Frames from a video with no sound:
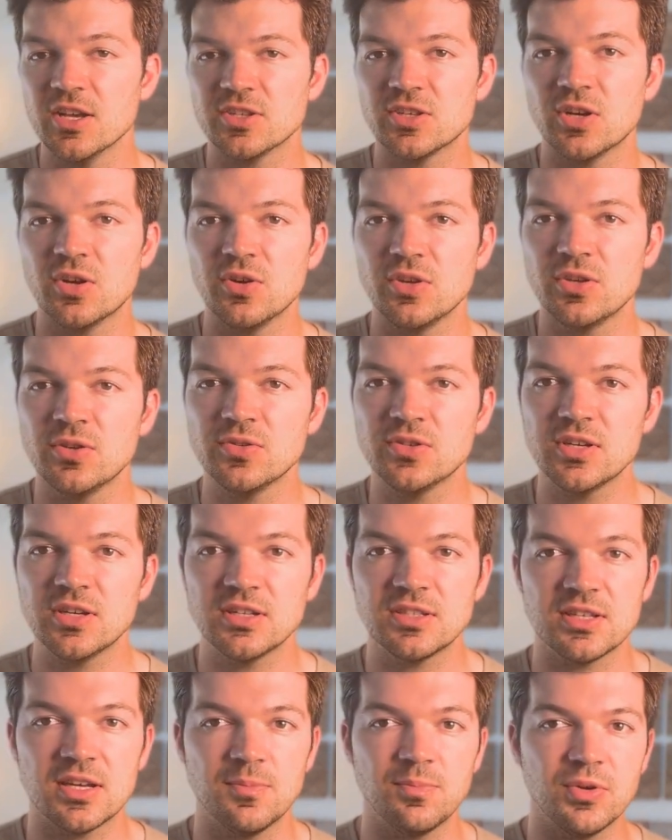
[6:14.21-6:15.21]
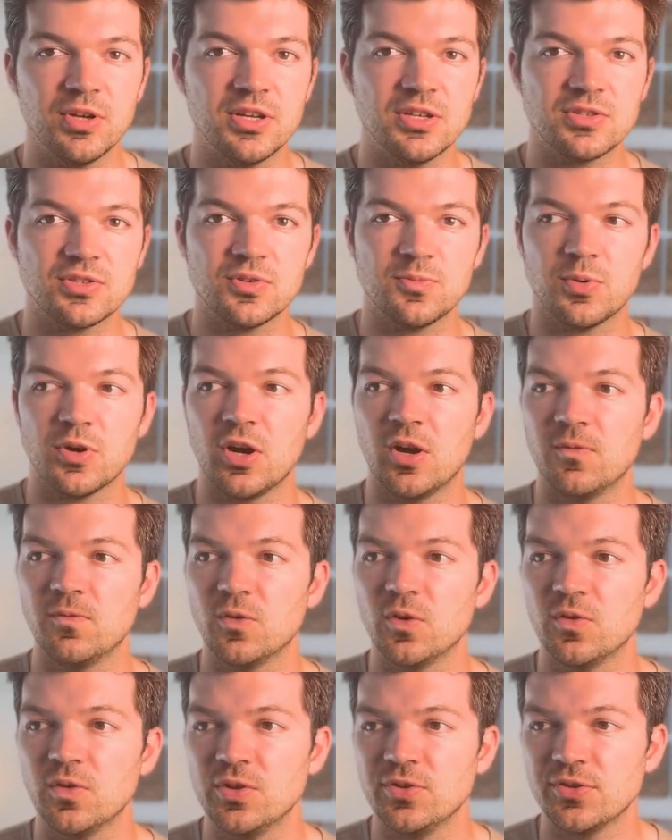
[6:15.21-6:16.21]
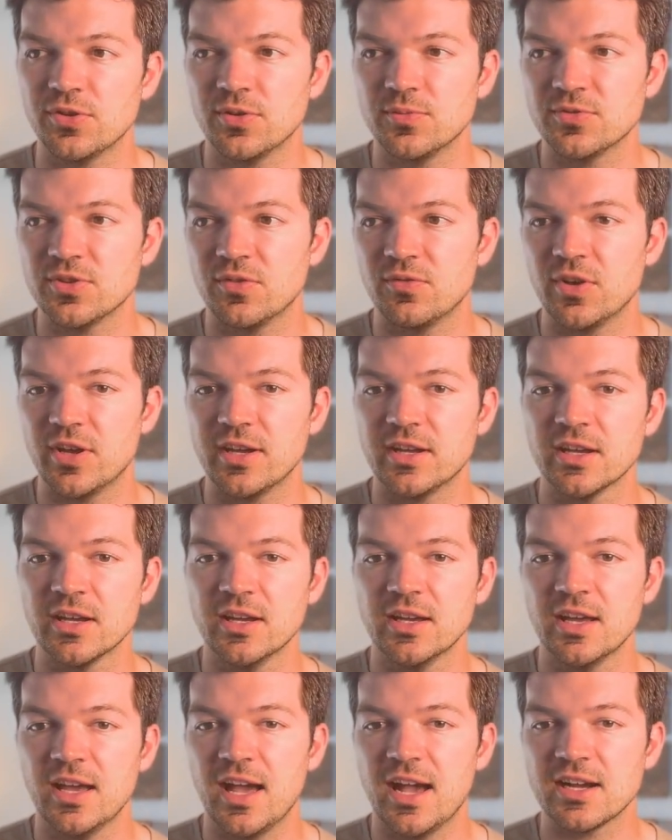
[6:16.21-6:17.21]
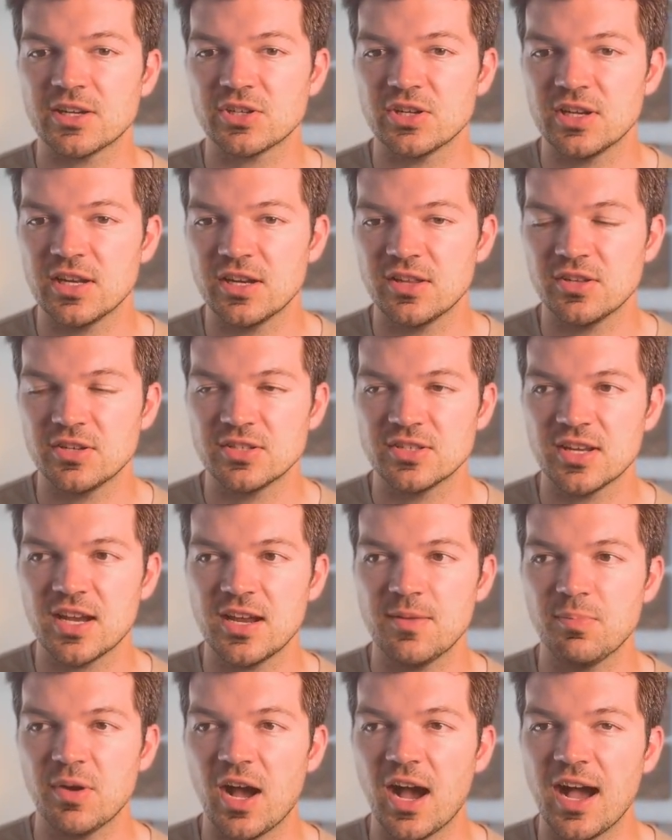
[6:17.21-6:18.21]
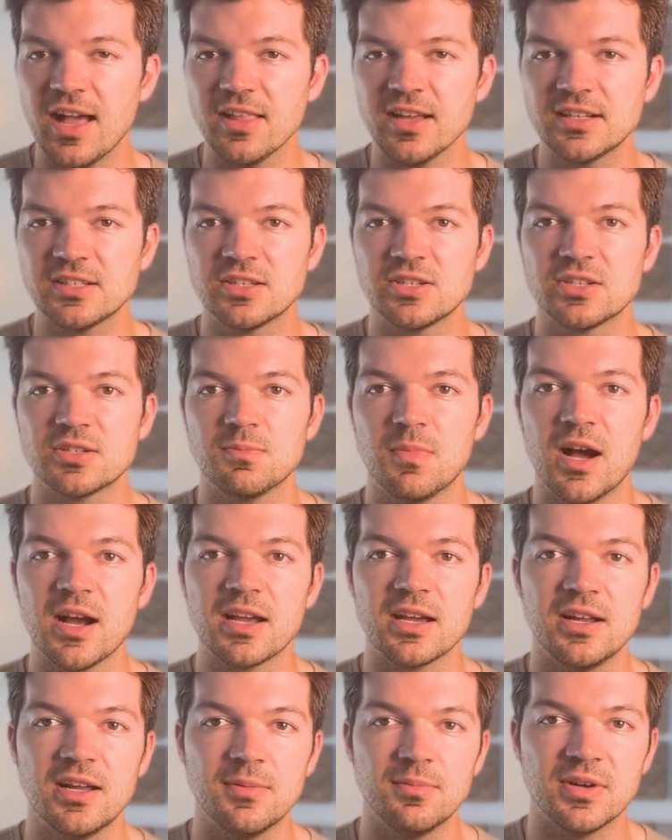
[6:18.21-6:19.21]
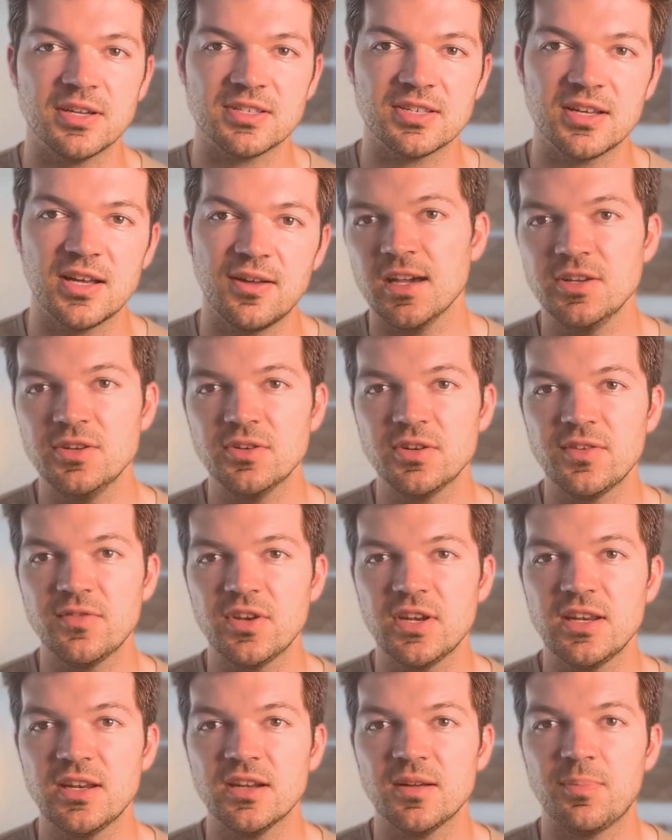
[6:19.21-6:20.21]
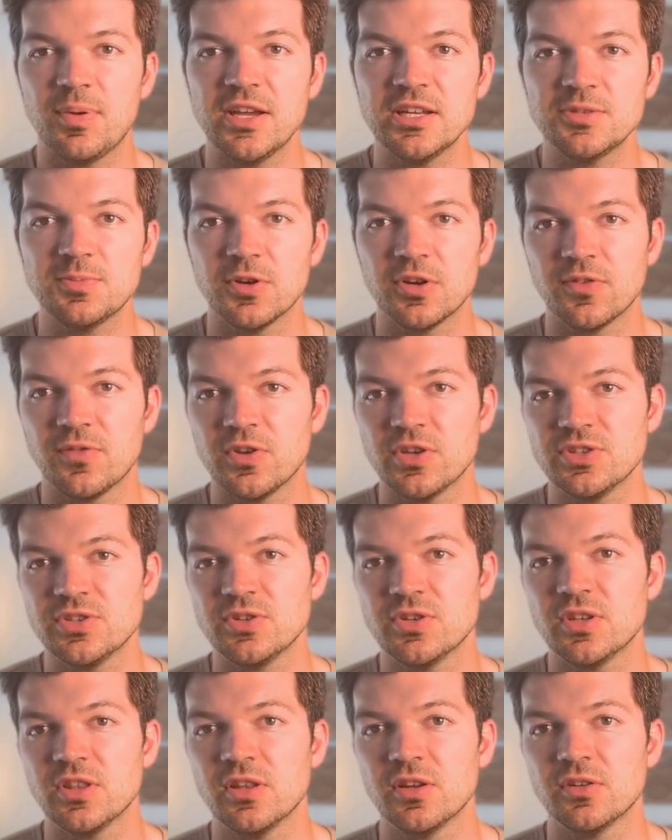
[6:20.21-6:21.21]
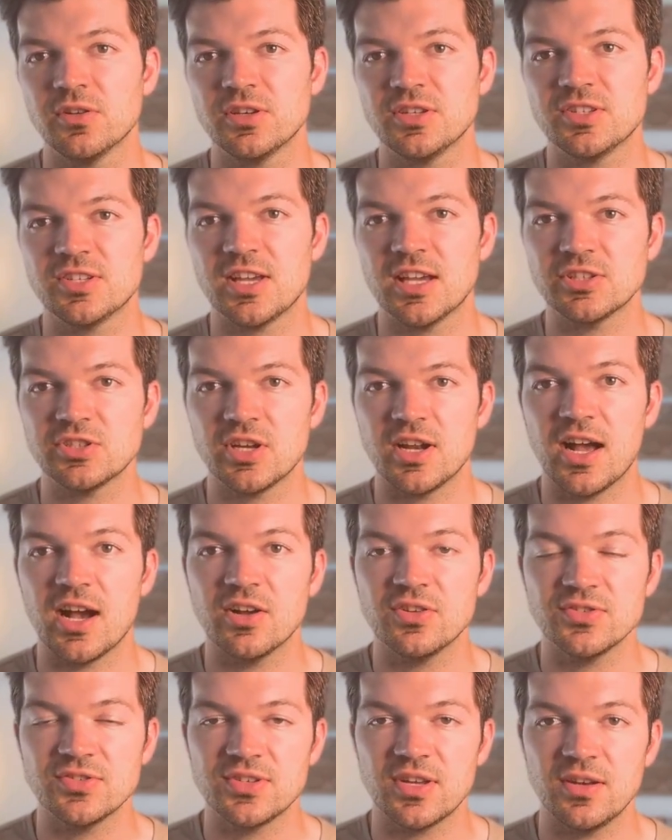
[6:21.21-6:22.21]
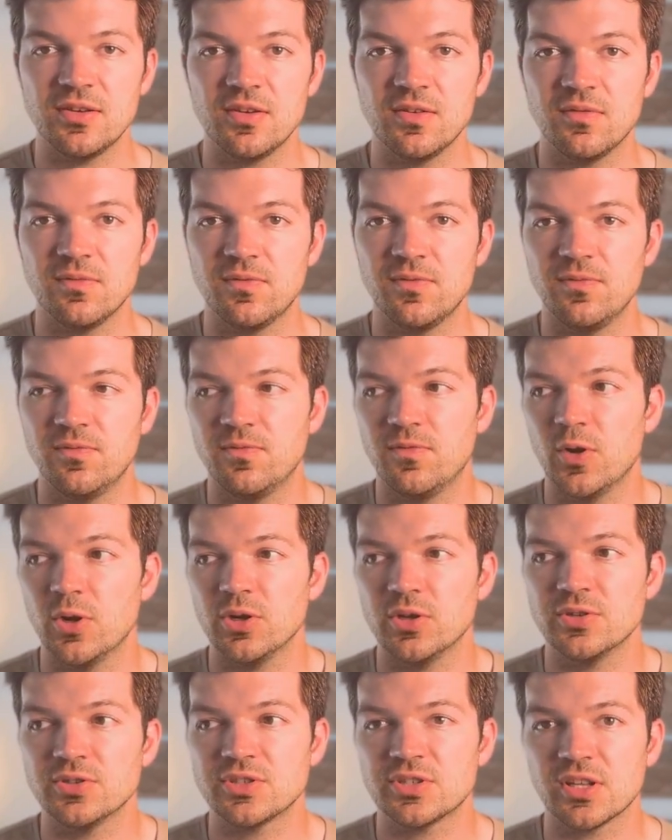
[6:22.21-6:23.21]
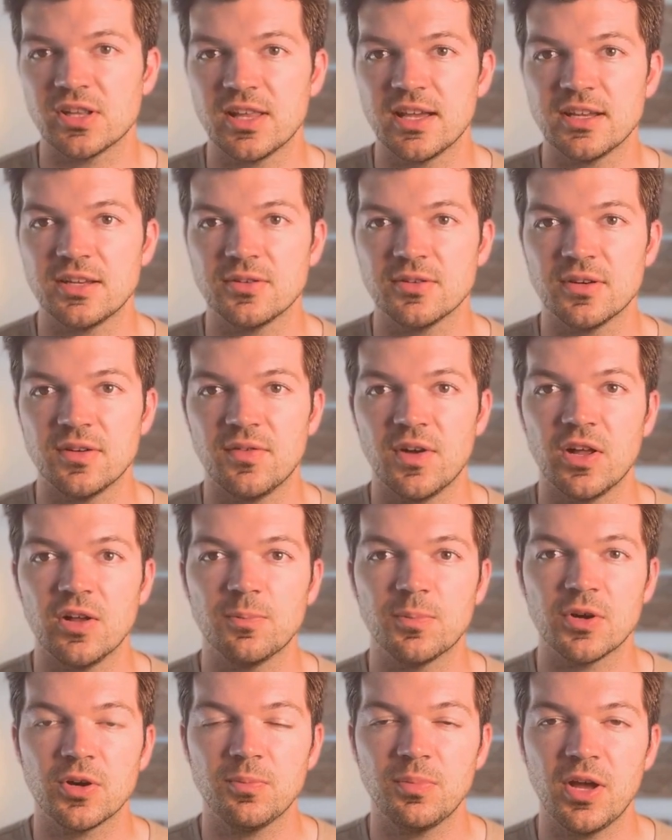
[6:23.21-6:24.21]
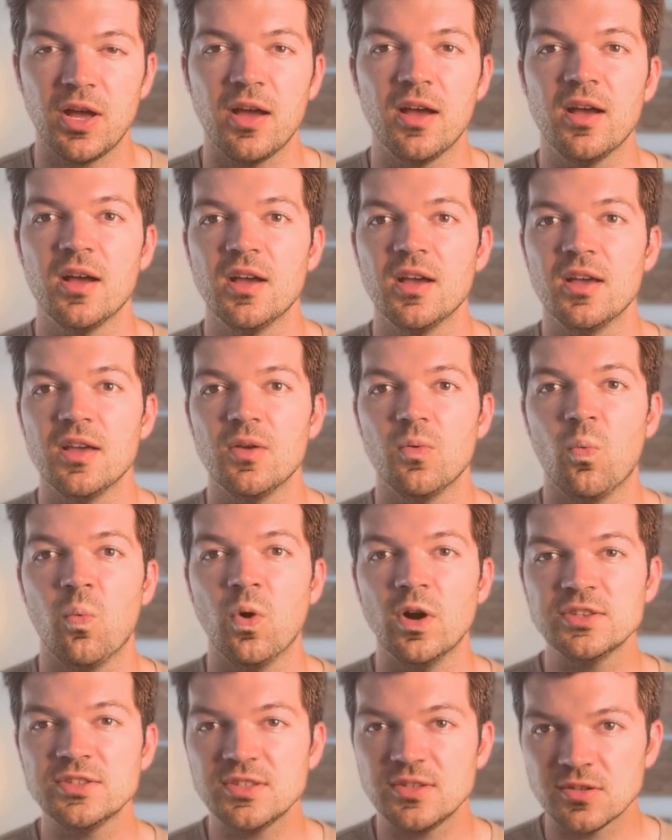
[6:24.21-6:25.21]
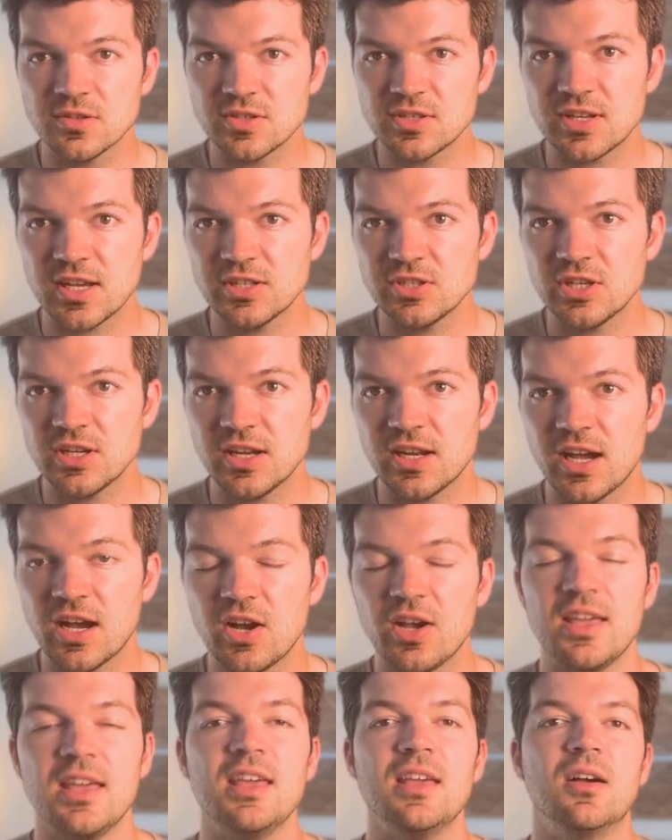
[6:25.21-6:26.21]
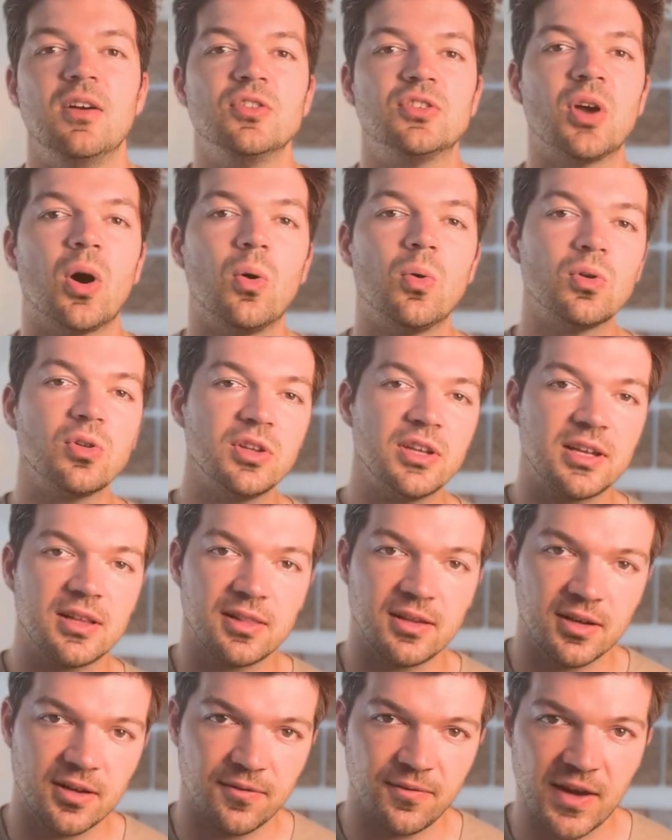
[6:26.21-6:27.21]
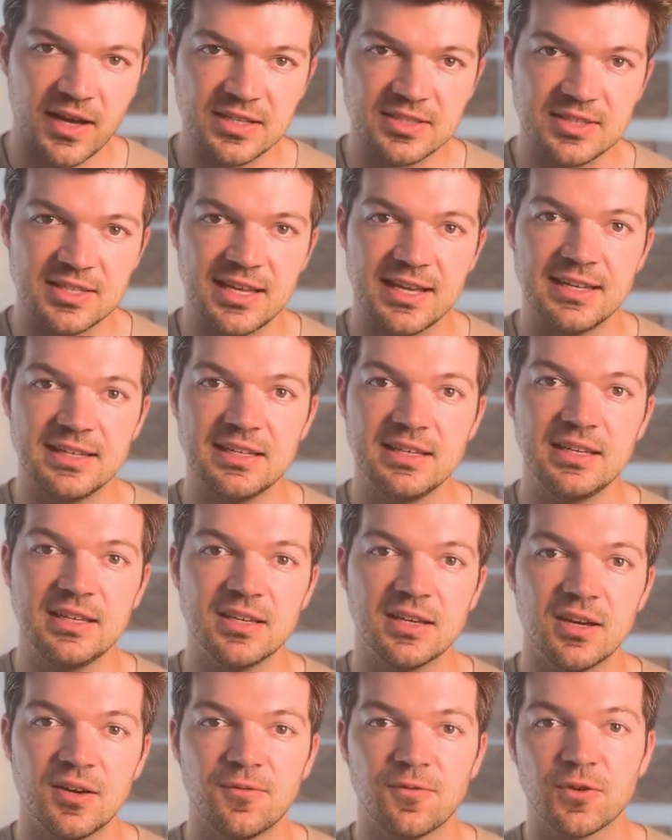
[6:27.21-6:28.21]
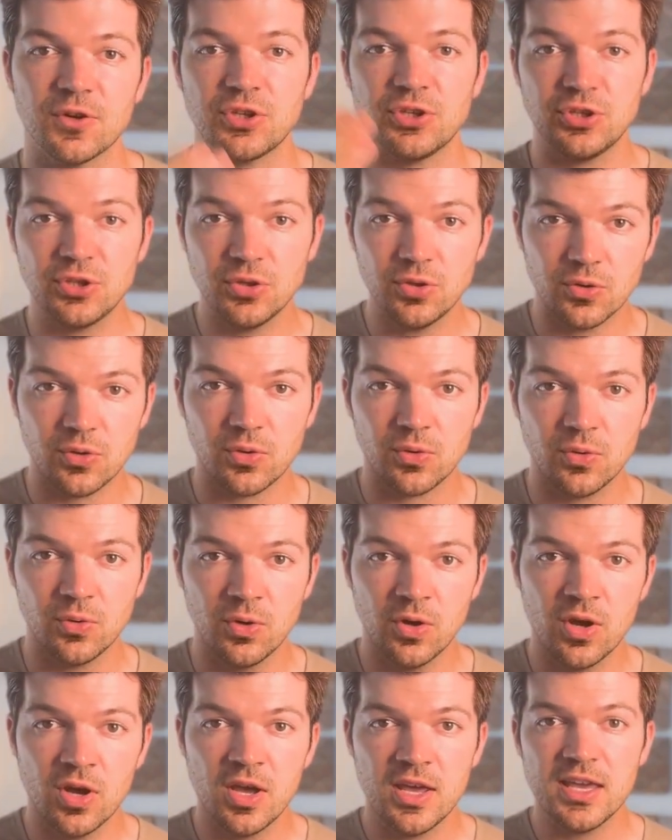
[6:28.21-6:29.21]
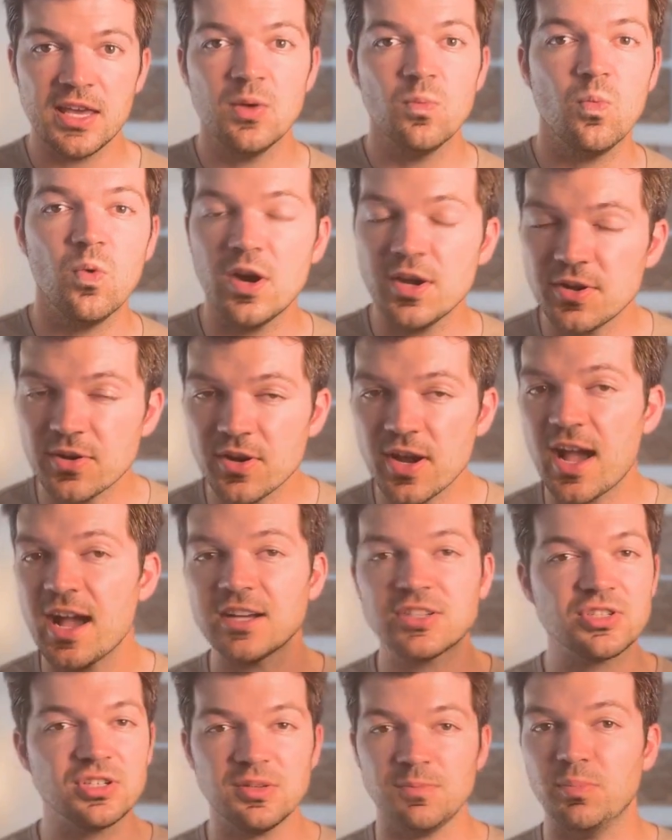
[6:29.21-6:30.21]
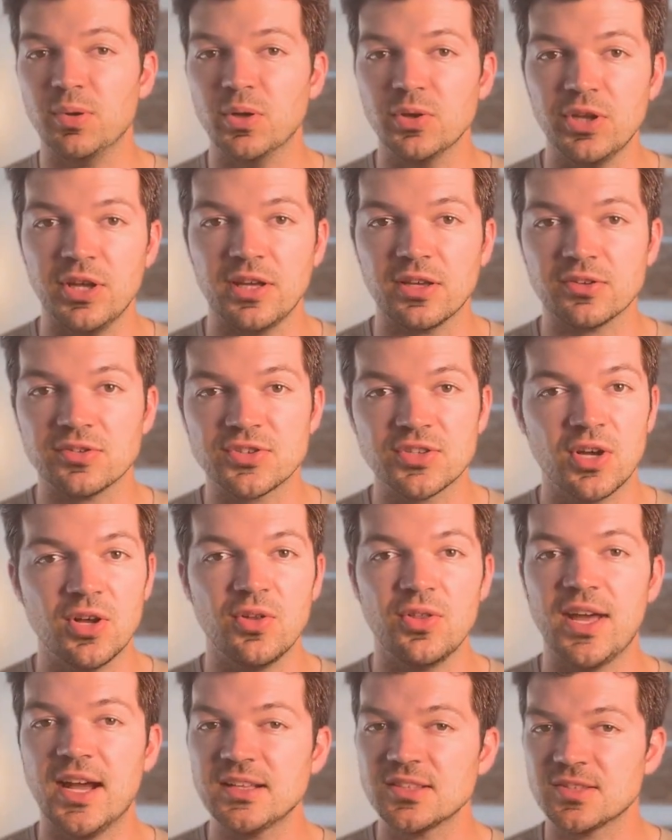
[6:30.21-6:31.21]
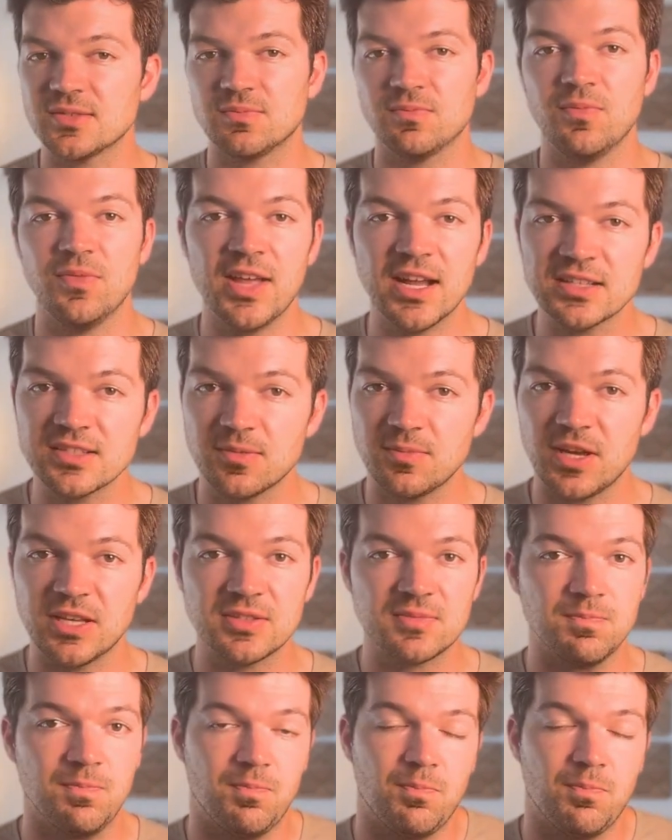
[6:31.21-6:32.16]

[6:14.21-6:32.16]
So using a template is super helpful in terms of like actually getting the design, but I like to just mock it up myself. And you don't even need a page builder for this. You could literally sketch it out and send photos to like your developer. But once you're sketching it out, it totally clarifies the idea for you in what you're actually building. So that's that's the best